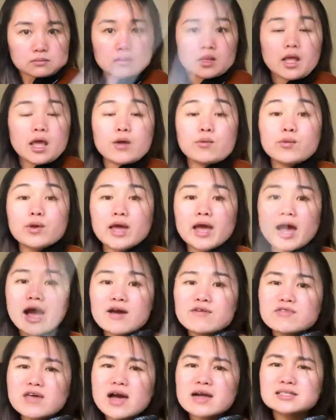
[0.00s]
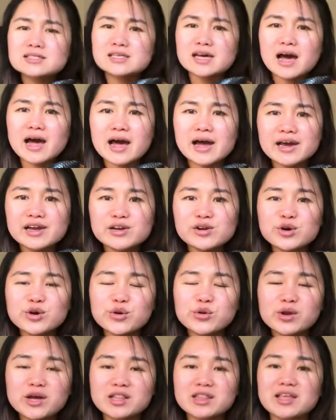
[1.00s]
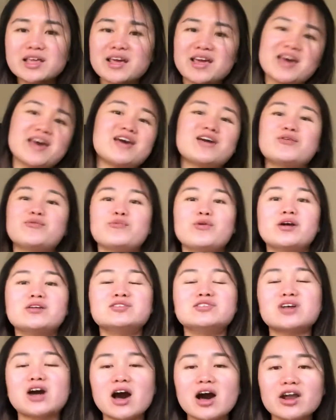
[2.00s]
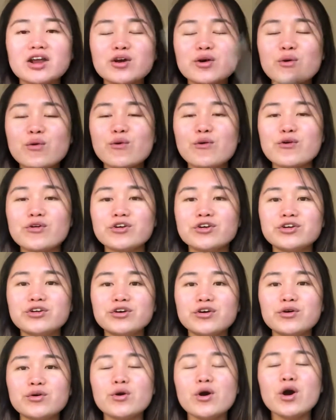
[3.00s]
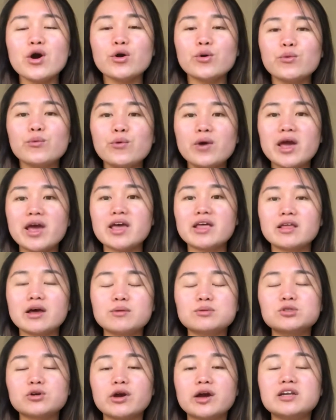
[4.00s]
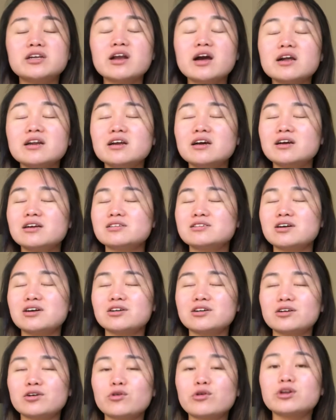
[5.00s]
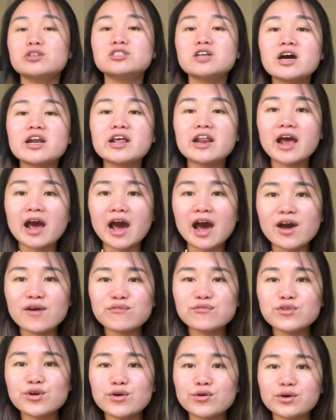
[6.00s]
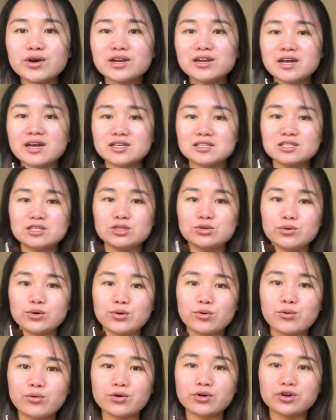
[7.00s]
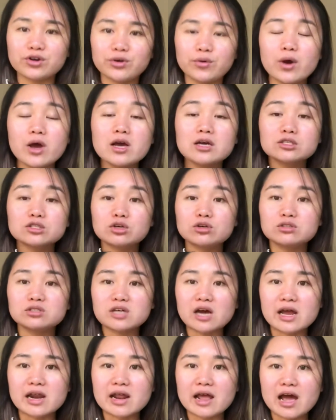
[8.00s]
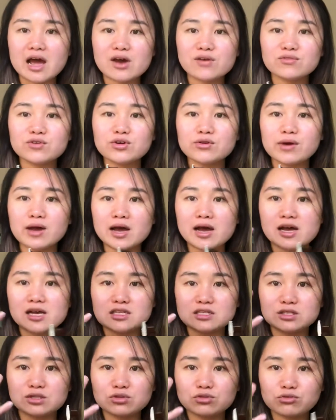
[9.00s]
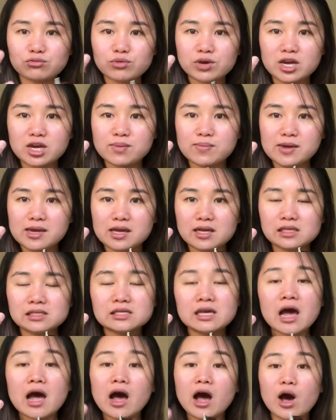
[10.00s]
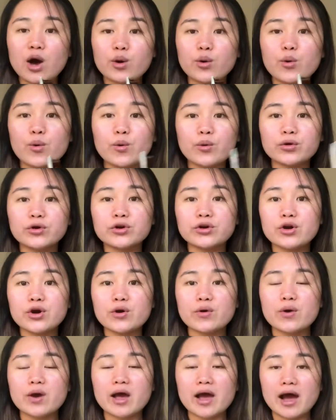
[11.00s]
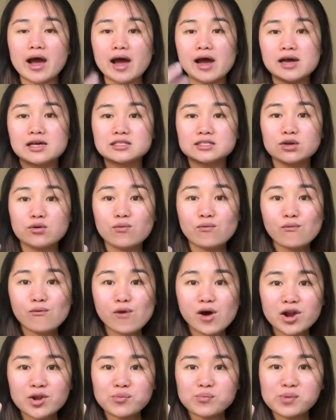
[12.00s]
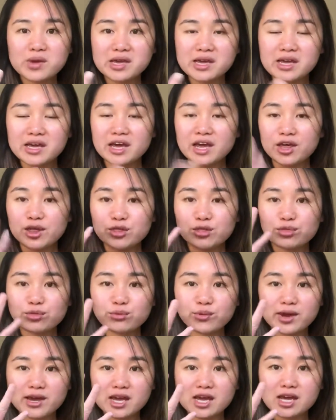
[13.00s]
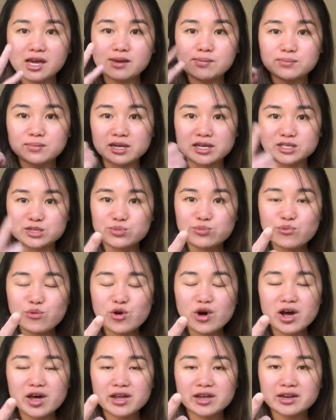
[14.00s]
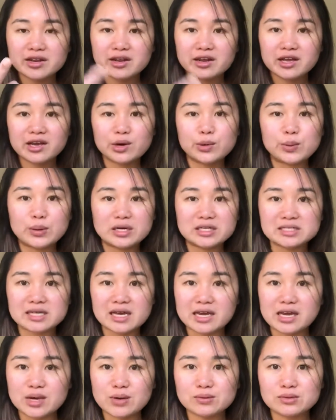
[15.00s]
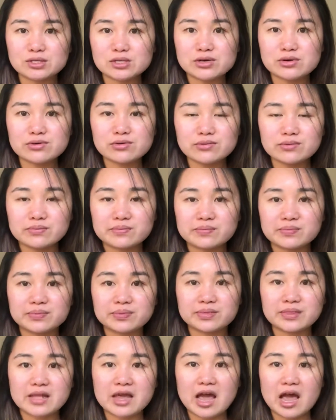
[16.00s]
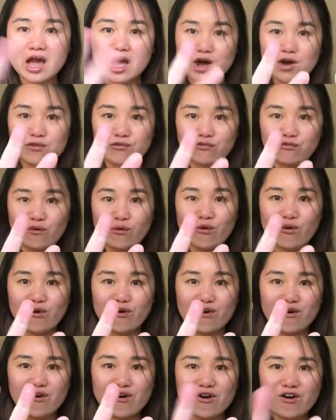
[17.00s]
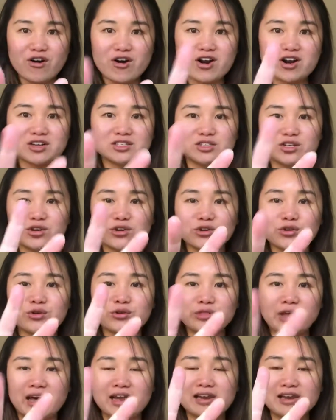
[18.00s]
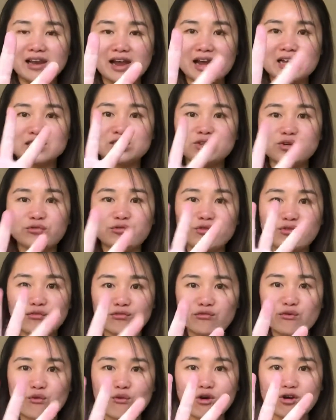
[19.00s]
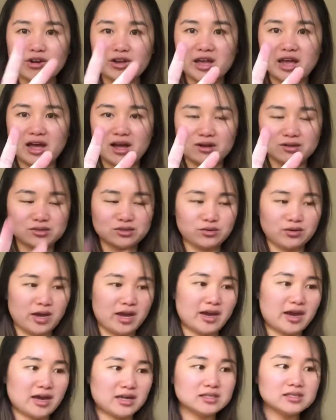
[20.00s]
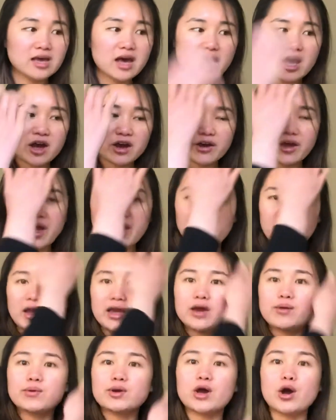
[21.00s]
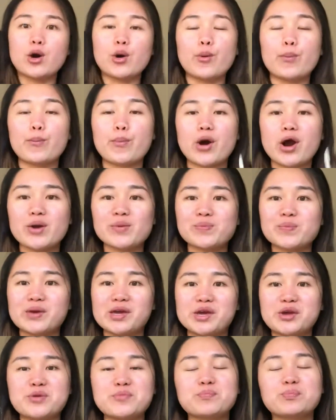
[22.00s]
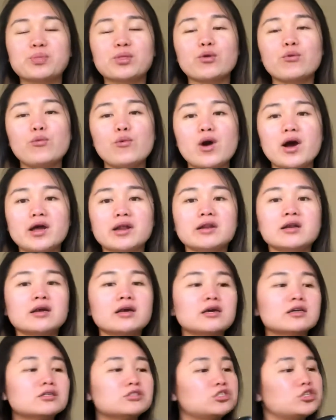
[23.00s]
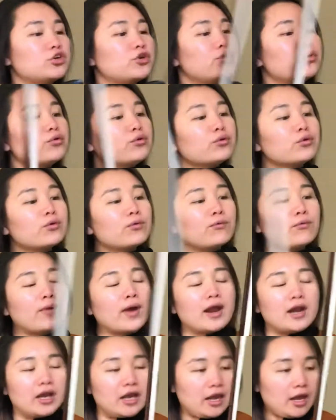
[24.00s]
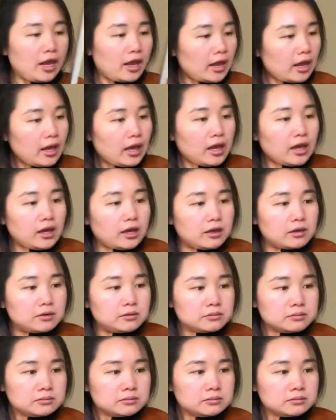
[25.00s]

And we have that tie note at the end, a dotted quarter note with, I'm sorry, not a dotted quarter, a dotted half note connected to a quarter note. So a dotted half note has 3 beats, a quarter note has 1 beat. 3 plus 1, what does that equal to? 4. So you're gonna hold that last note for 4 counts, okay guys? Okay, here we go. Part B. 1, 2, ready, and.